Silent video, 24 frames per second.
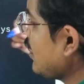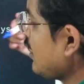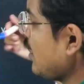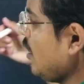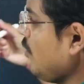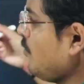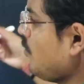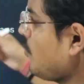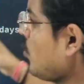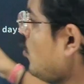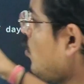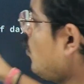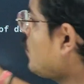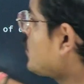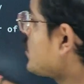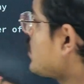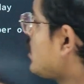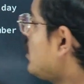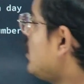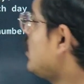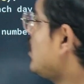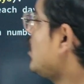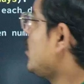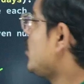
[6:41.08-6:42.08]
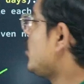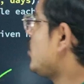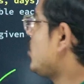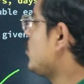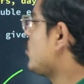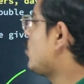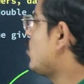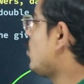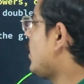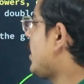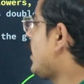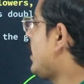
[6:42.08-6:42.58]
improves, you
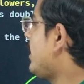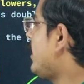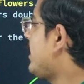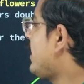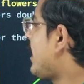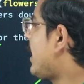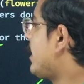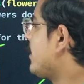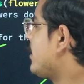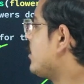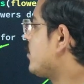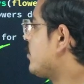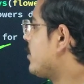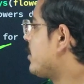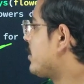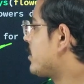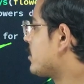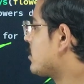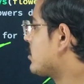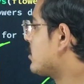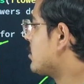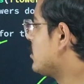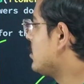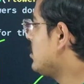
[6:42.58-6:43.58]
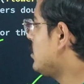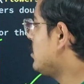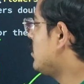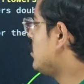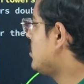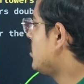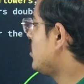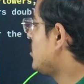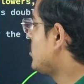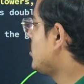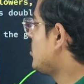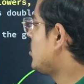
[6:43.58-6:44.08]
go ahead and you return the
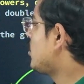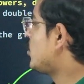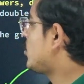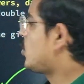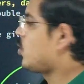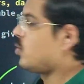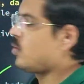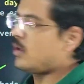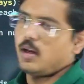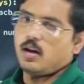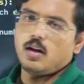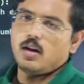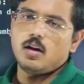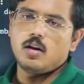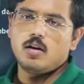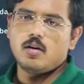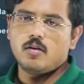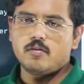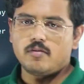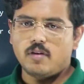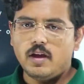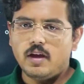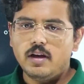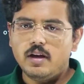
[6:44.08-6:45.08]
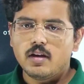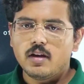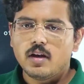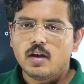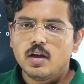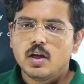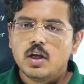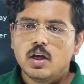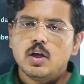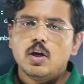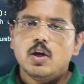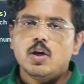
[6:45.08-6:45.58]
total. Fine.
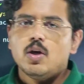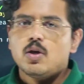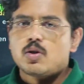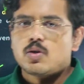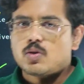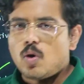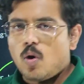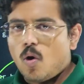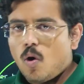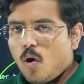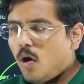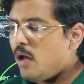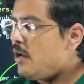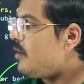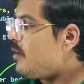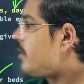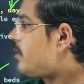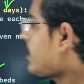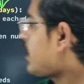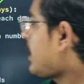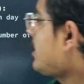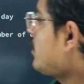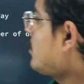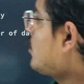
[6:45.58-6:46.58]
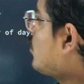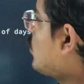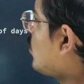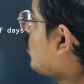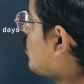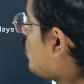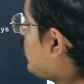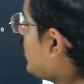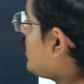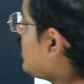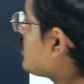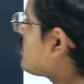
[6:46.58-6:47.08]
So all you're trying to
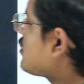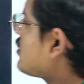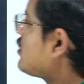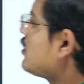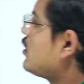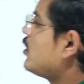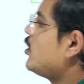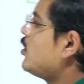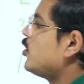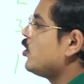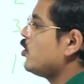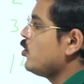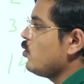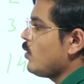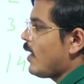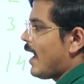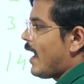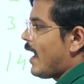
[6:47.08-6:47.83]
do is, you